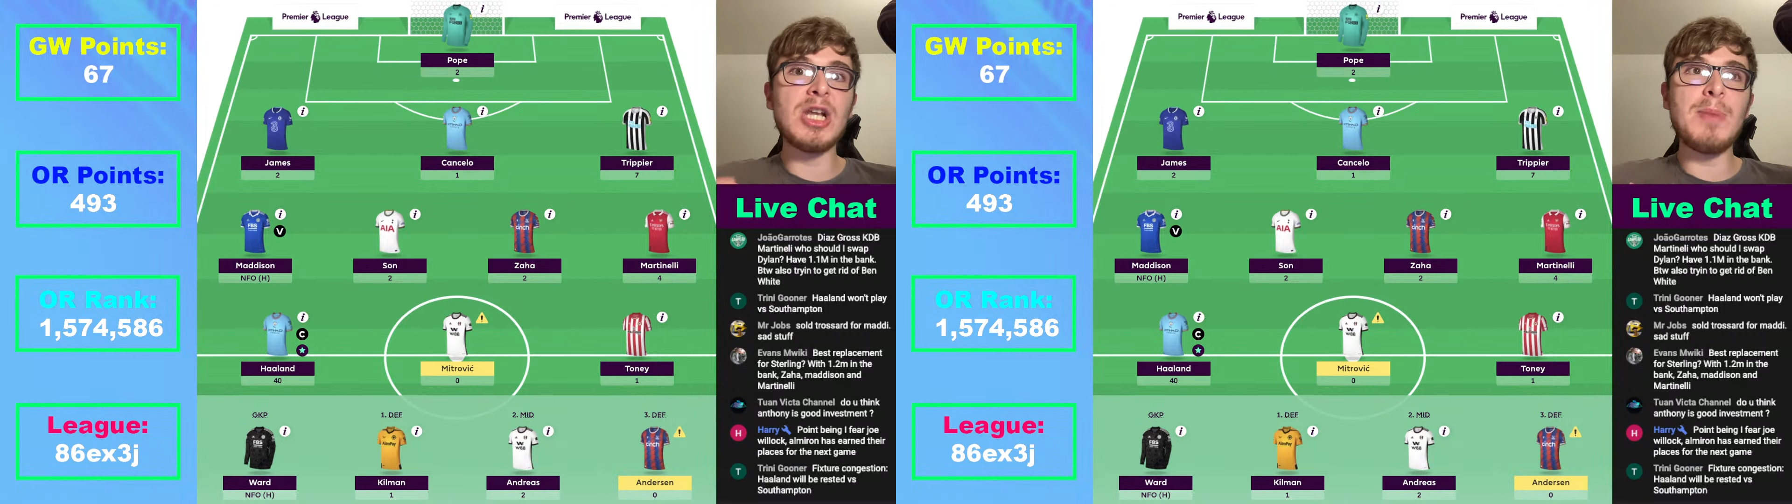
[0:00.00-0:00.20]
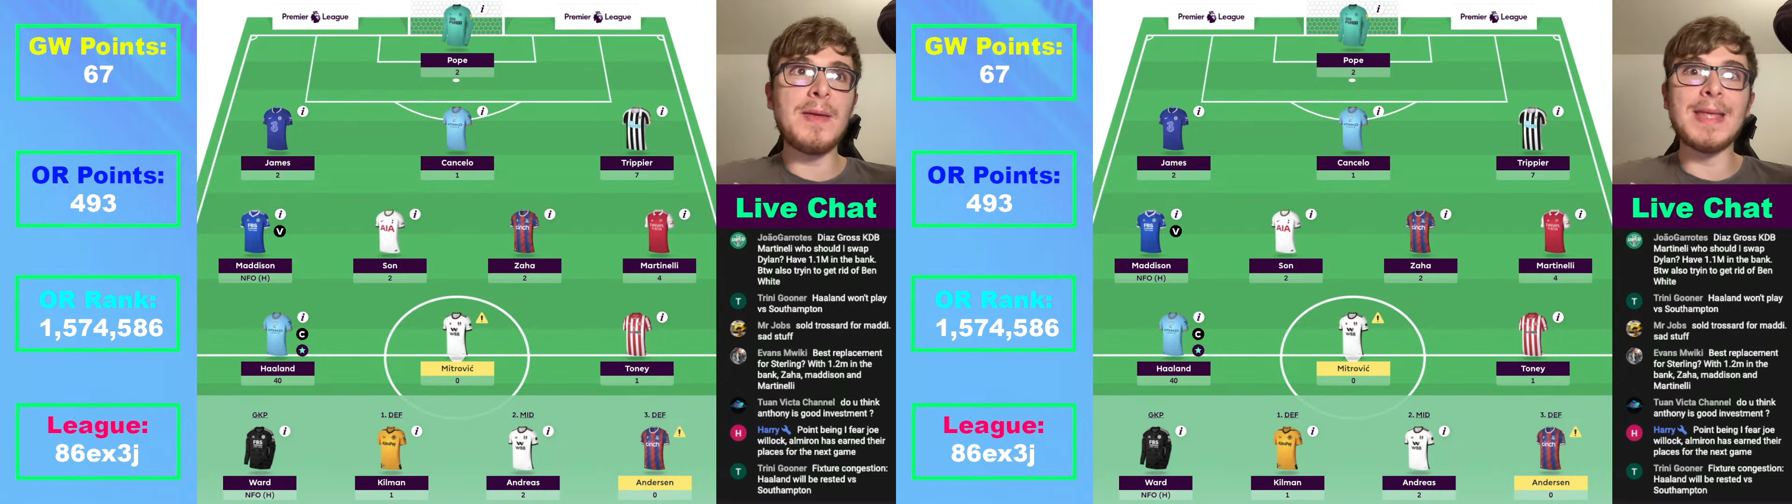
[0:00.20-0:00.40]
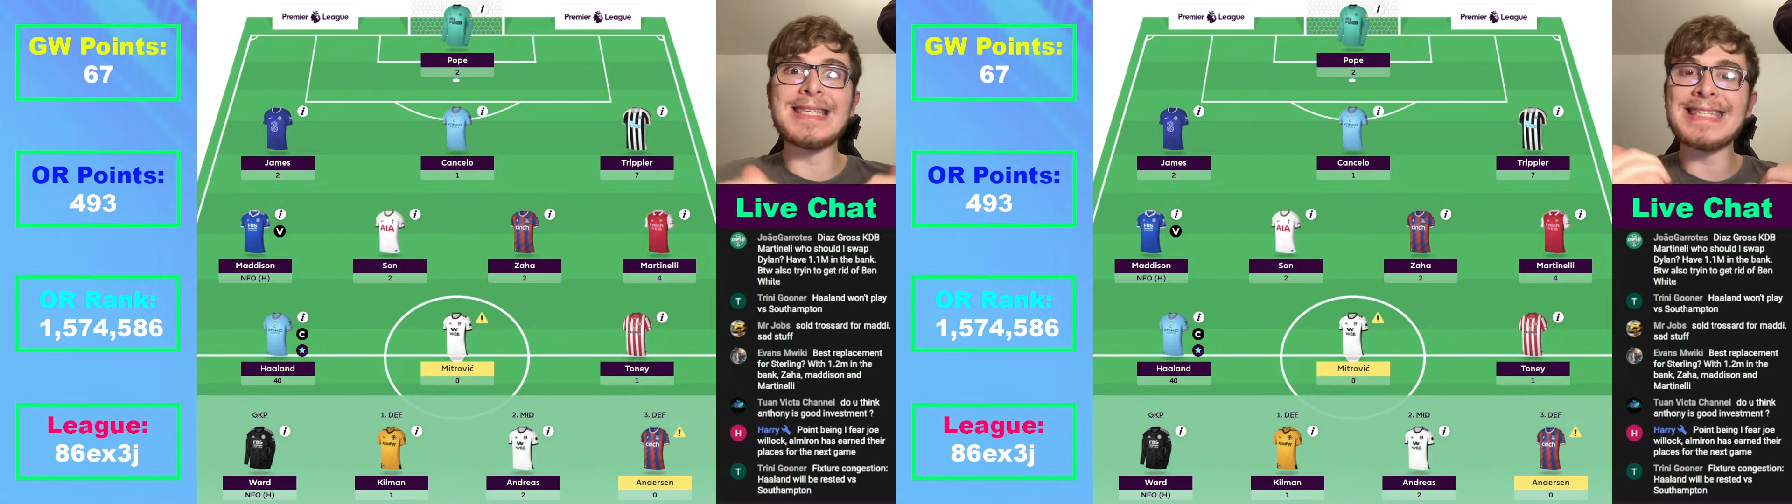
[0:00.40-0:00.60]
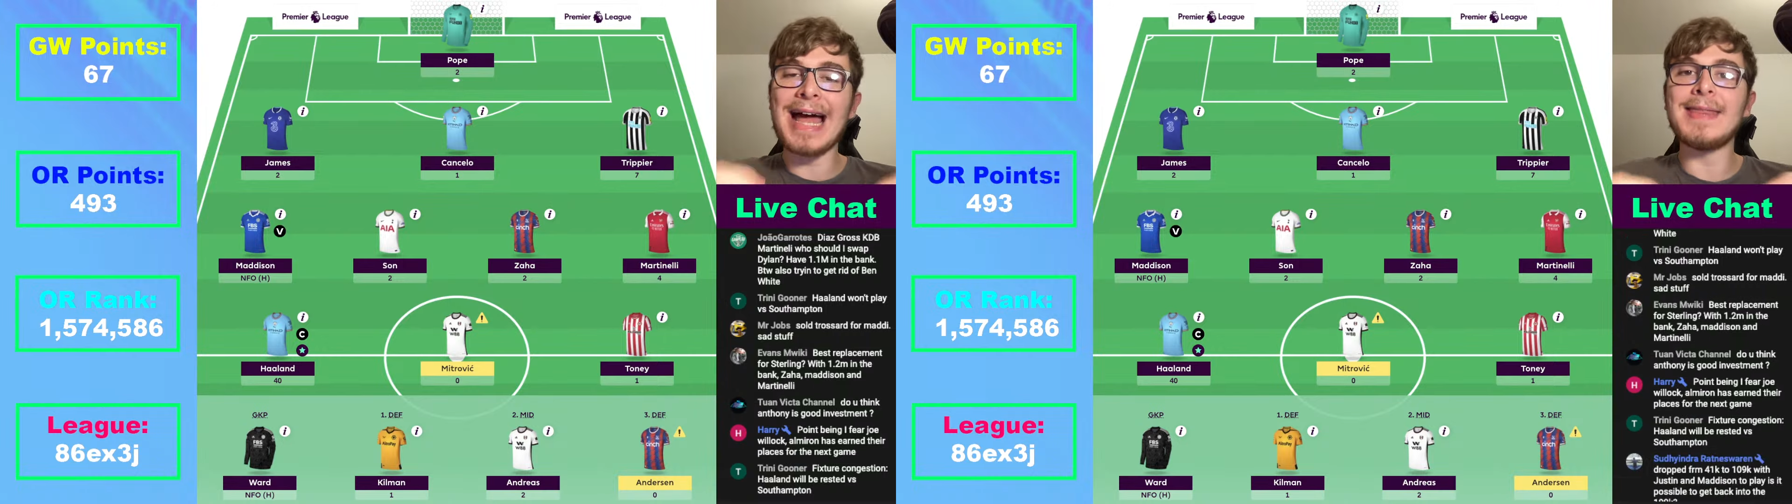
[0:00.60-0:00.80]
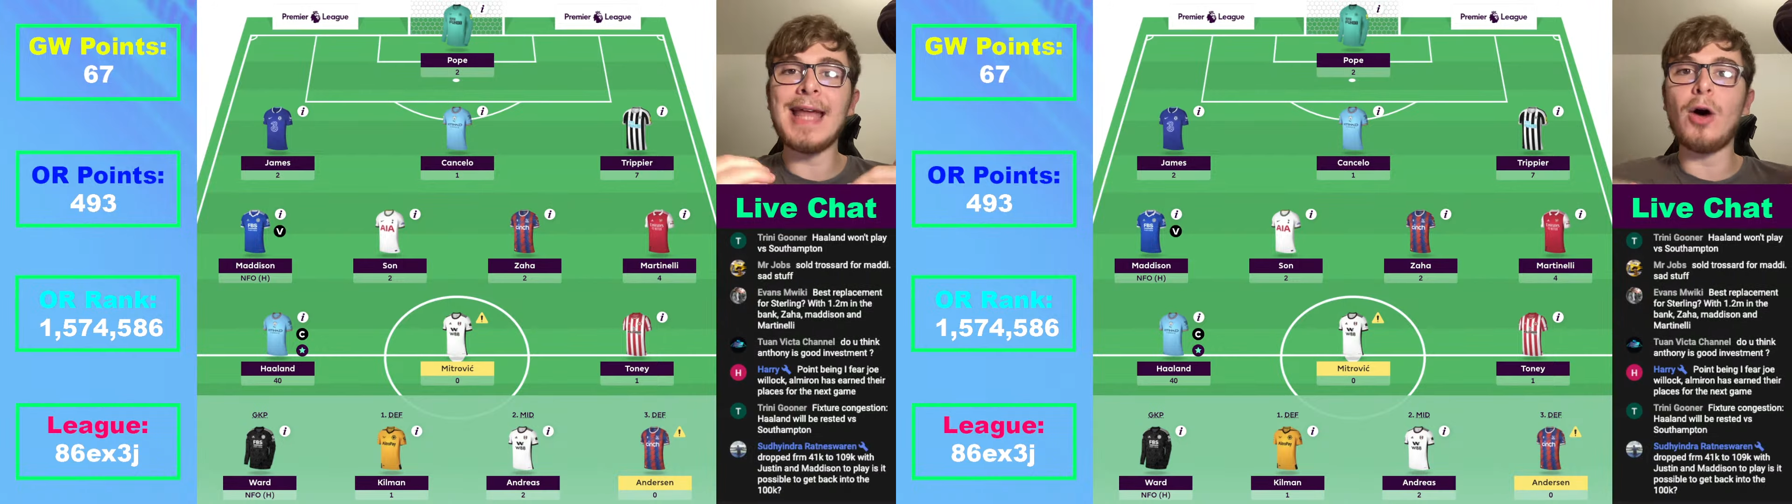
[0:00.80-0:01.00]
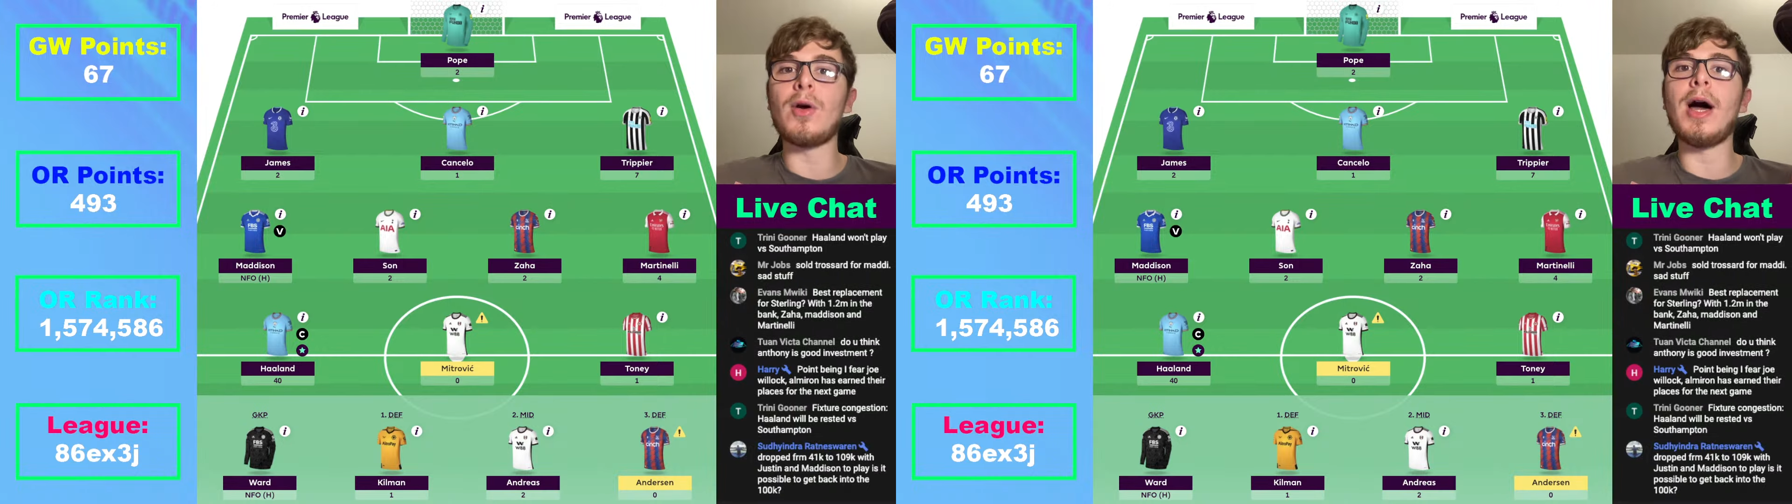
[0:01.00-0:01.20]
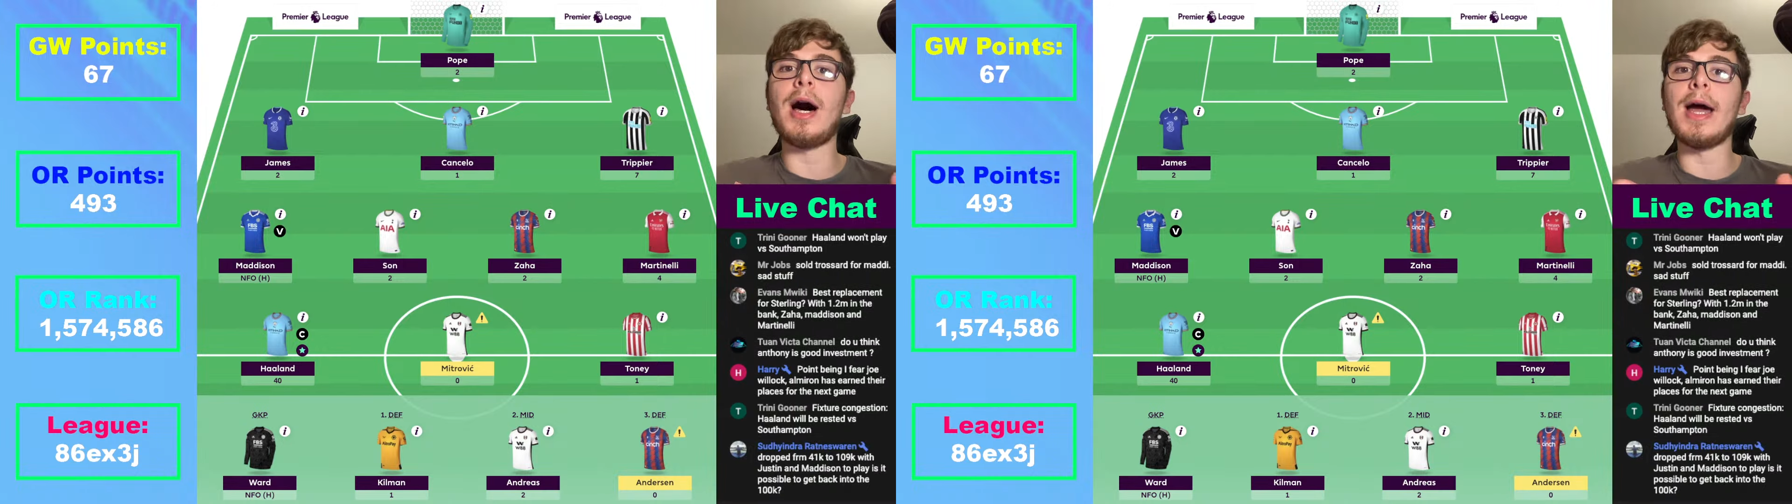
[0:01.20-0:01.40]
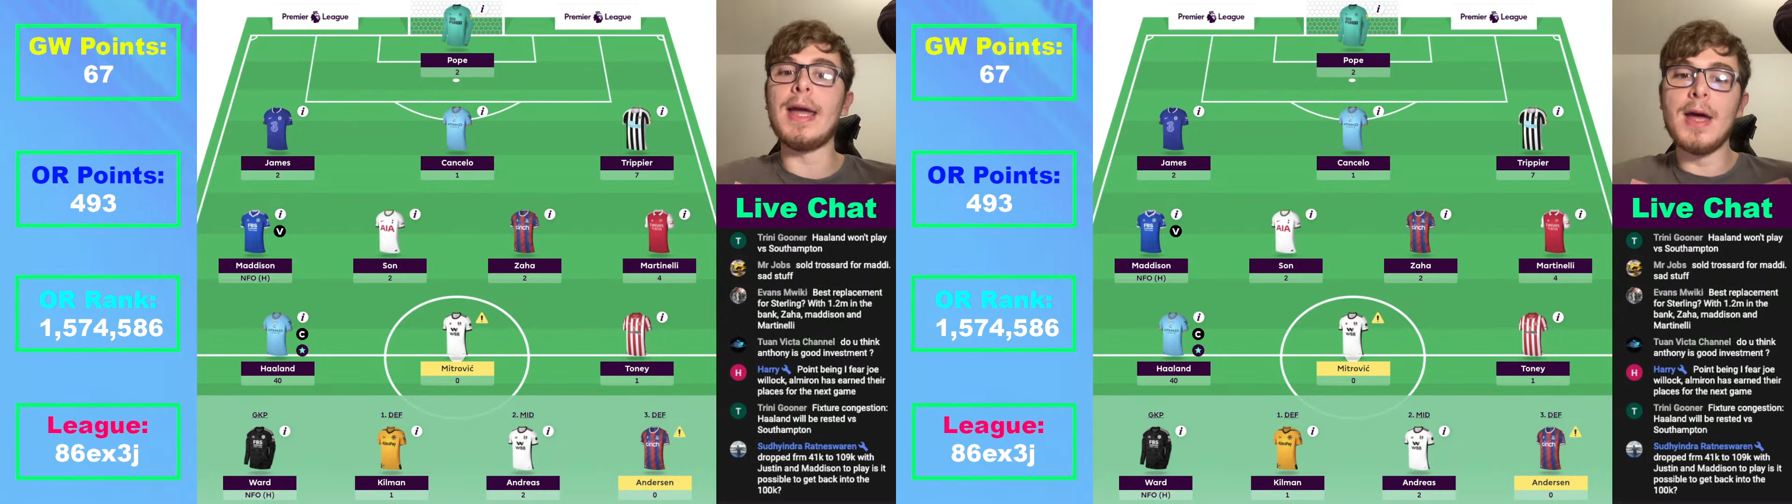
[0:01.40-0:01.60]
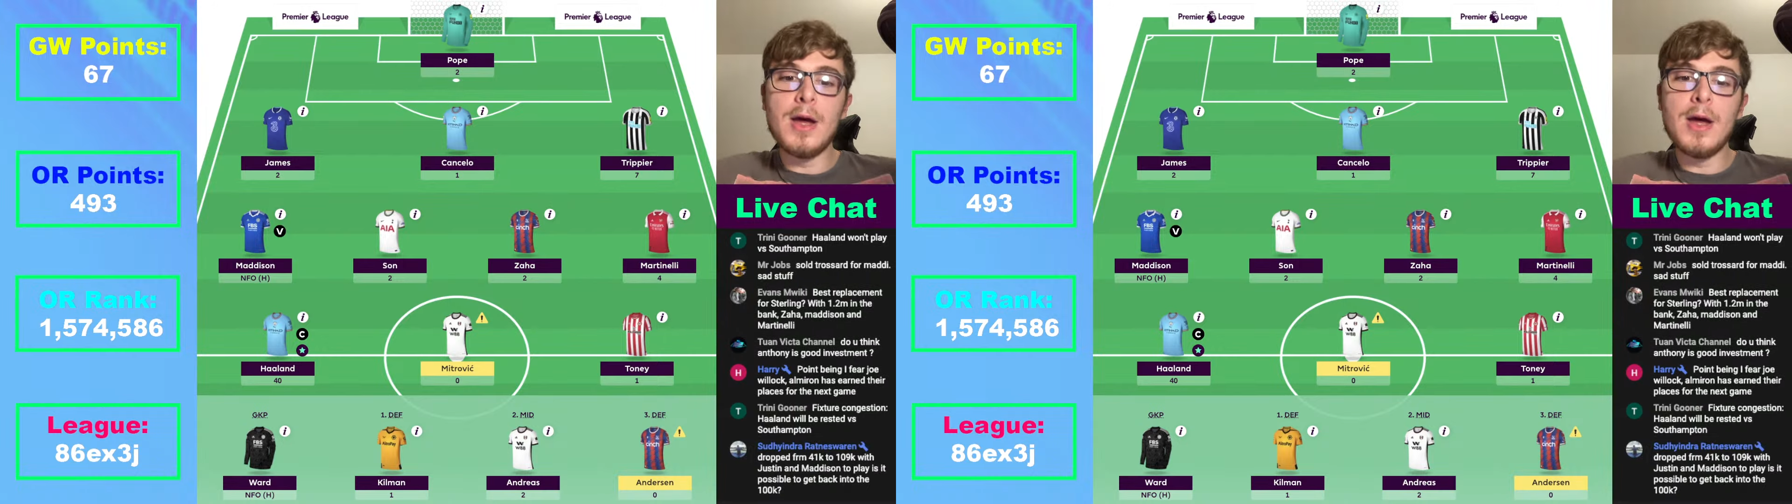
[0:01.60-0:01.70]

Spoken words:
being the standout guy